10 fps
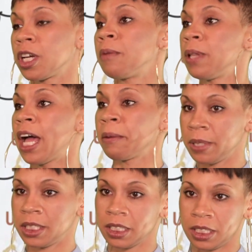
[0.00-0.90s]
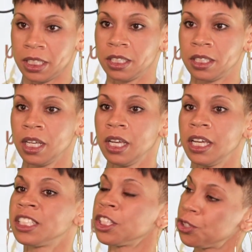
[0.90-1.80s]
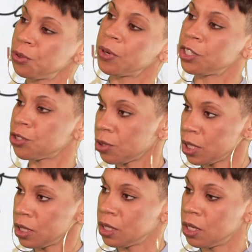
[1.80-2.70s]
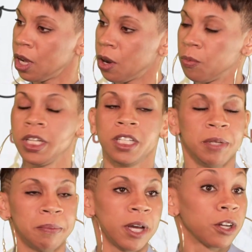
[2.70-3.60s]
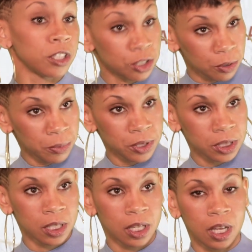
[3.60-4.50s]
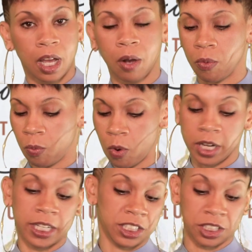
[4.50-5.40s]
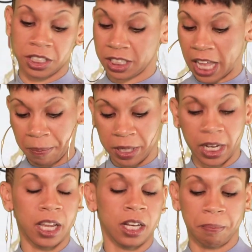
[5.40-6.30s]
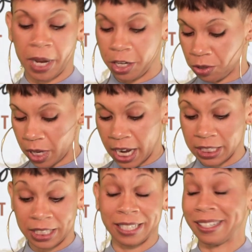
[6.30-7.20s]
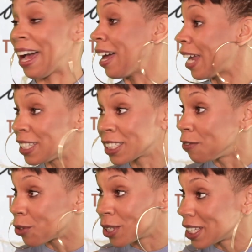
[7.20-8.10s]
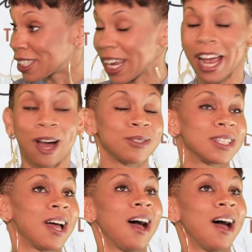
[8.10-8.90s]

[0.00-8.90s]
of Black businesses, it's a two-way street. We need to be better consumers. One that's just stopping in, patronizing it, not asking for discounts,